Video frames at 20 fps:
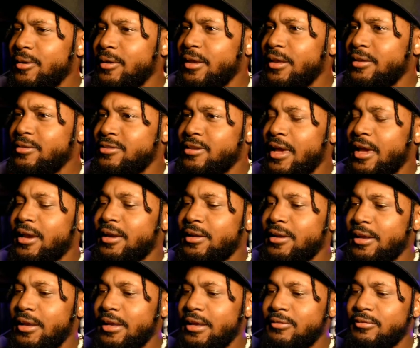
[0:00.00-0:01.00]
is that
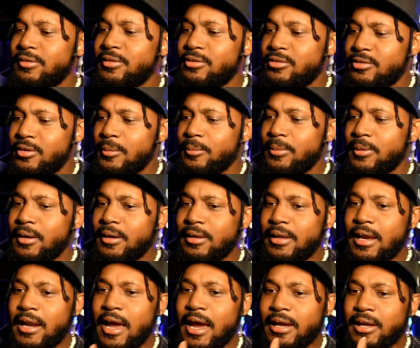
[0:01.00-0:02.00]
even something
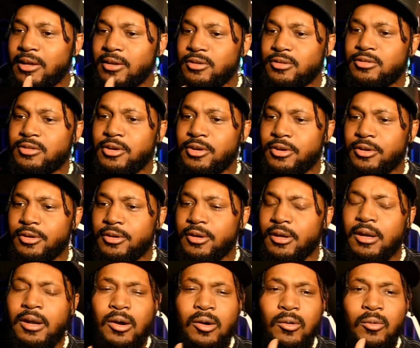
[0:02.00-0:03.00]
that I considered?
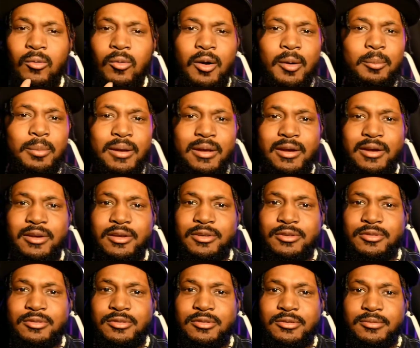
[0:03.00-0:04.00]
What,
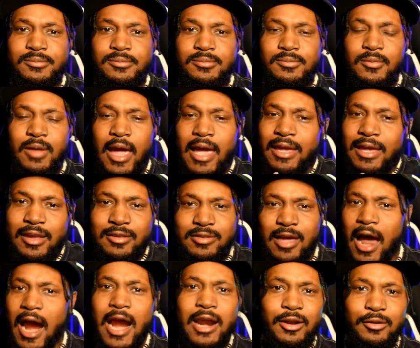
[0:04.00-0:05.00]
because I get
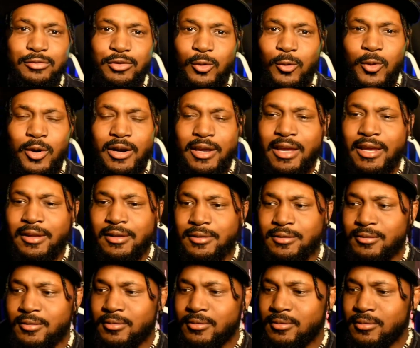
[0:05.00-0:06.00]
tired of doing it
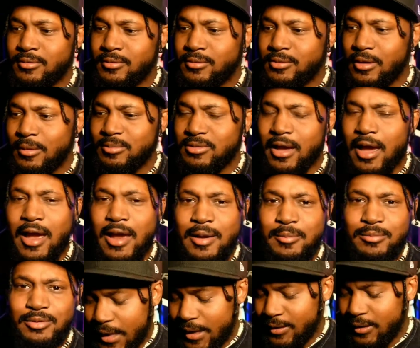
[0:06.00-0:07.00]

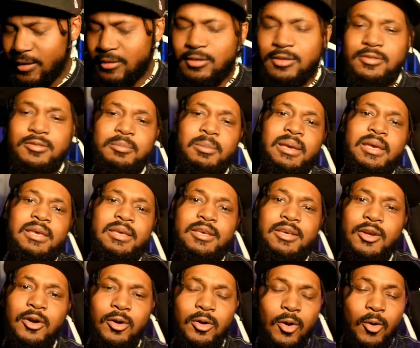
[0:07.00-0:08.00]
sometimes? And this is me, you
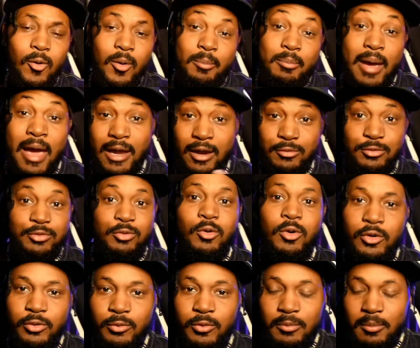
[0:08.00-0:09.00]
know, going back and
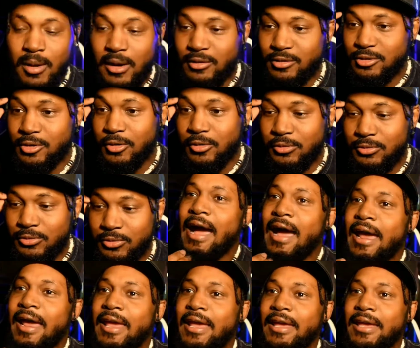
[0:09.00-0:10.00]
forth with myself.
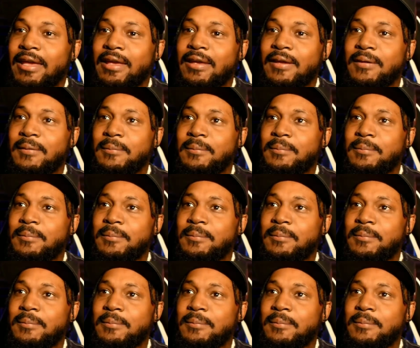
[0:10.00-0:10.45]
I